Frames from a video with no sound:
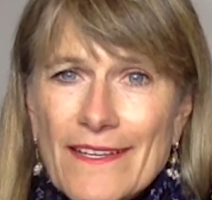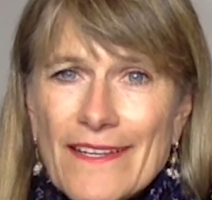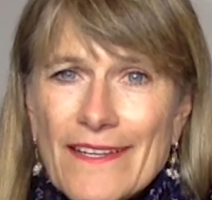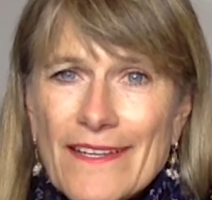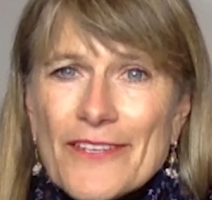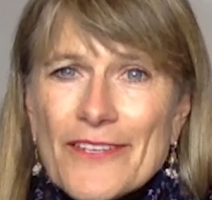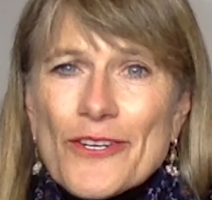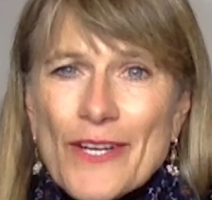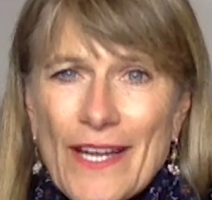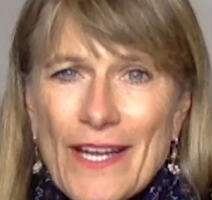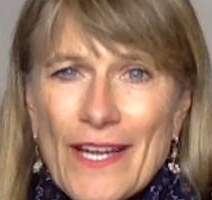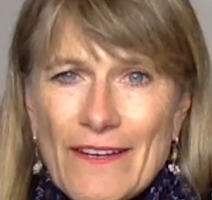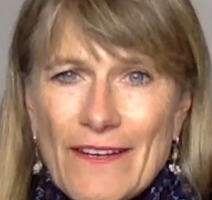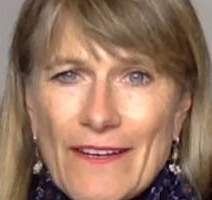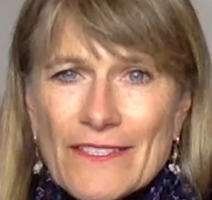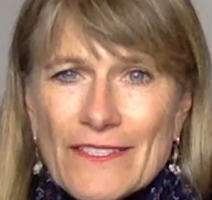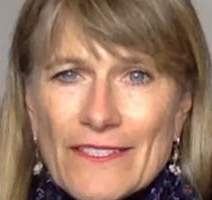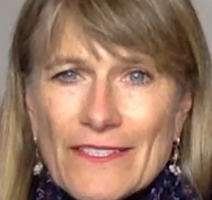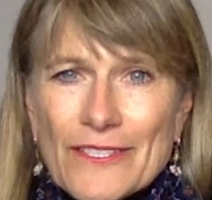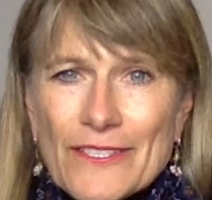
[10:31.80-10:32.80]
your
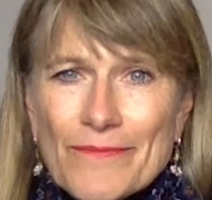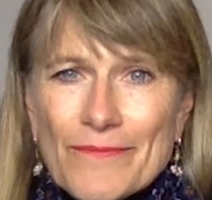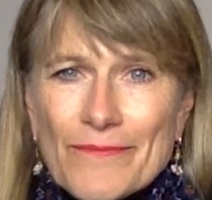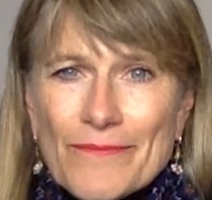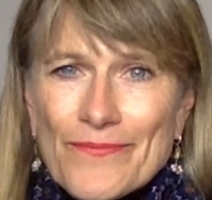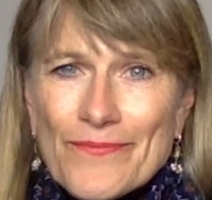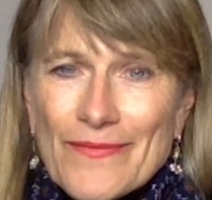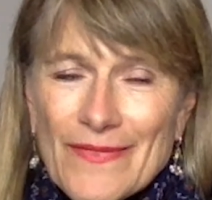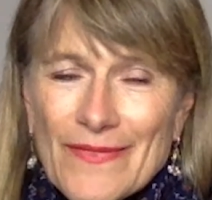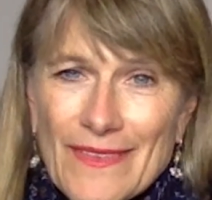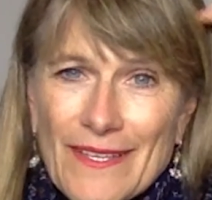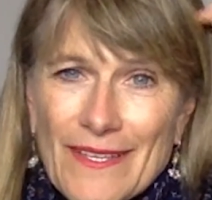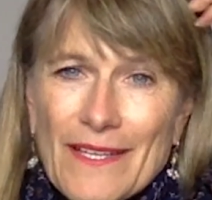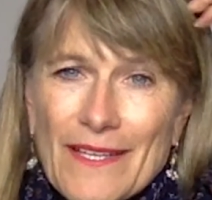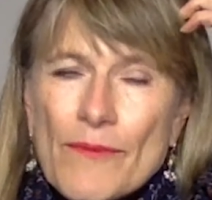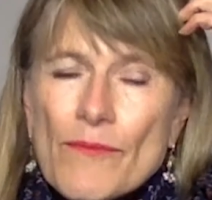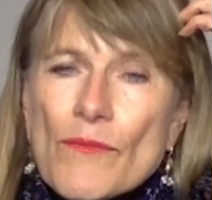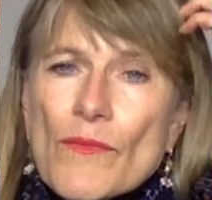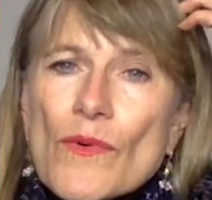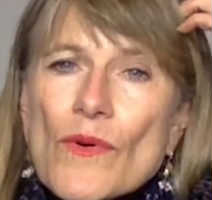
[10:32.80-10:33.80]
character,
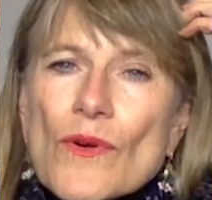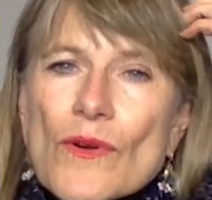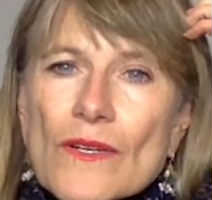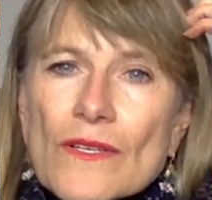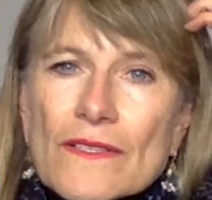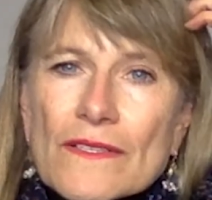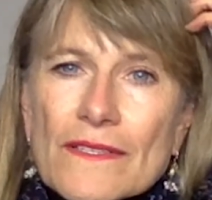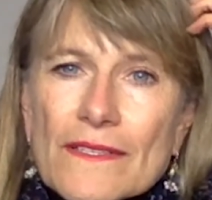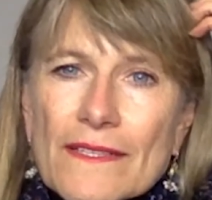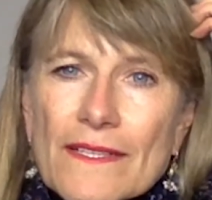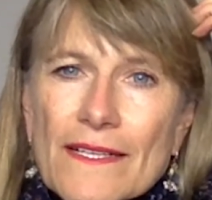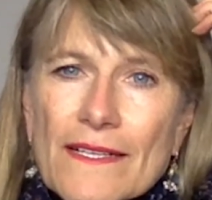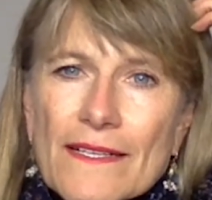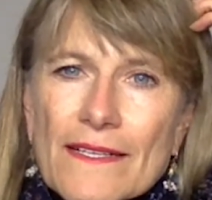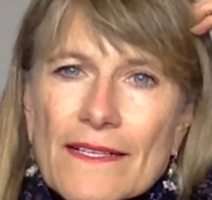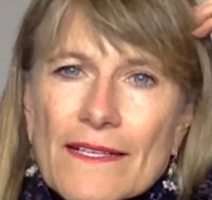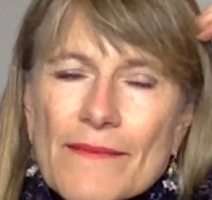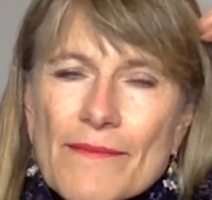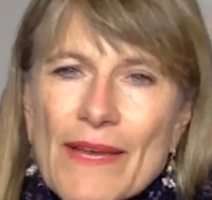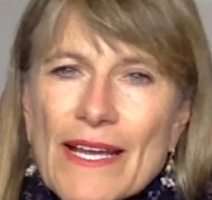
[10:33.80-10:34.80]
moral
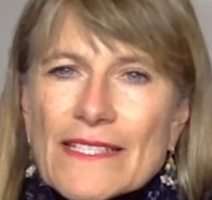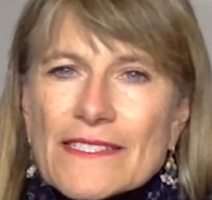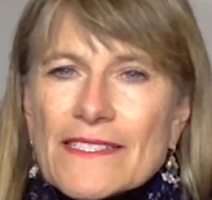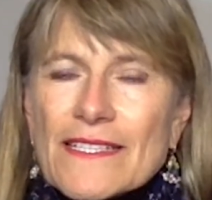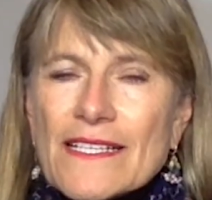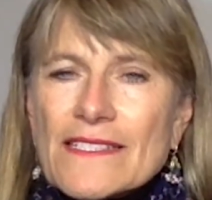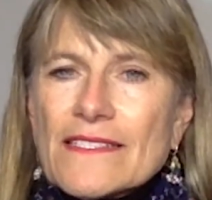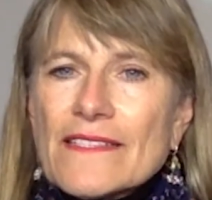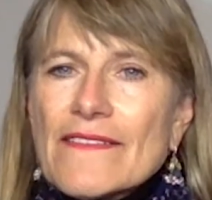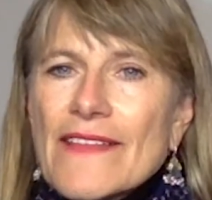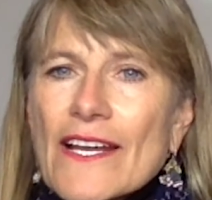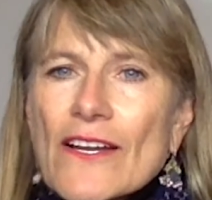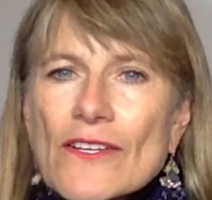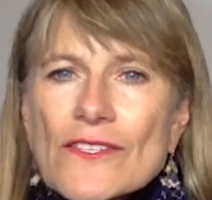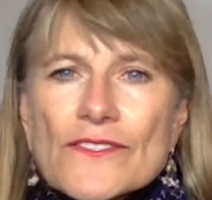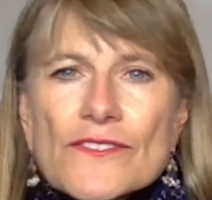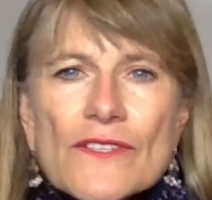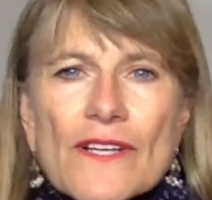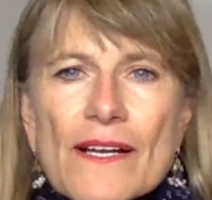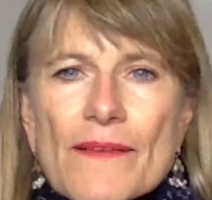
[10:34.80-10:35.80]
imagination. That
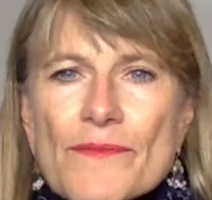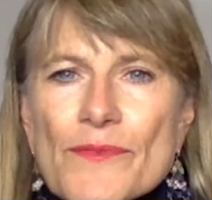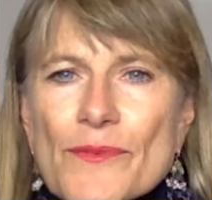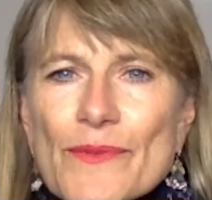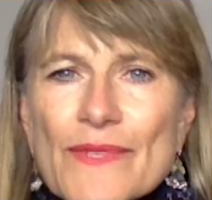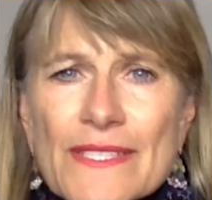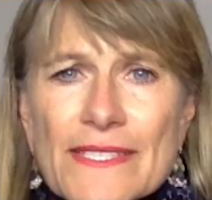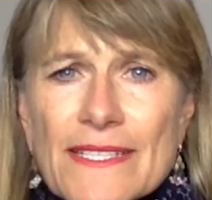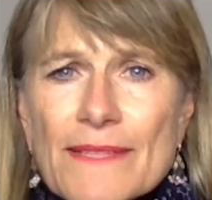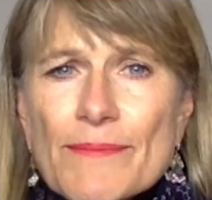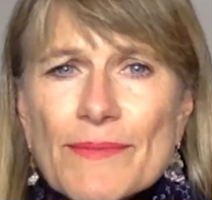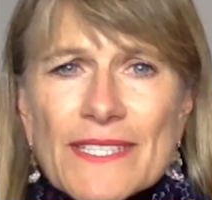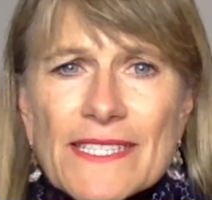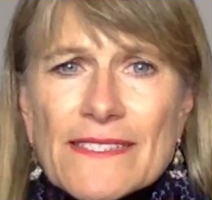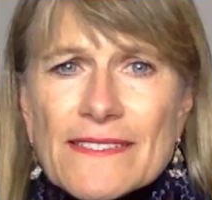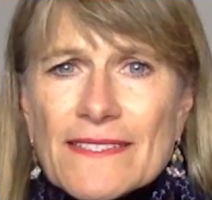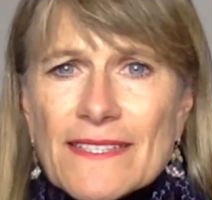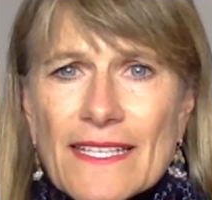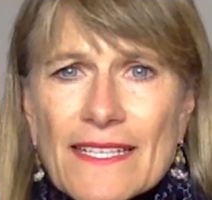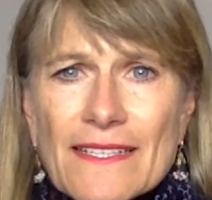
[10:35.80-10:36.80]
also comes with deep
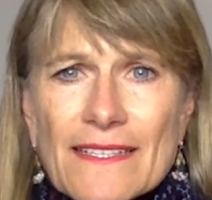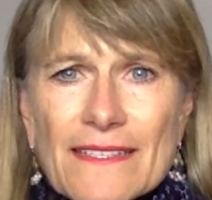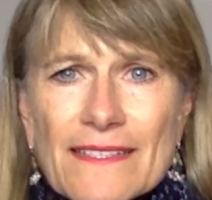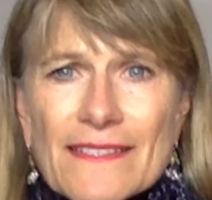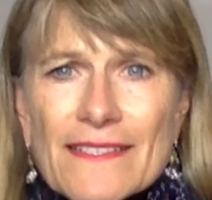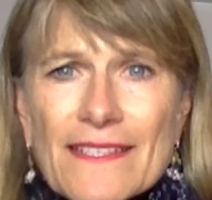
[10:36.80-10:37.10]
listening.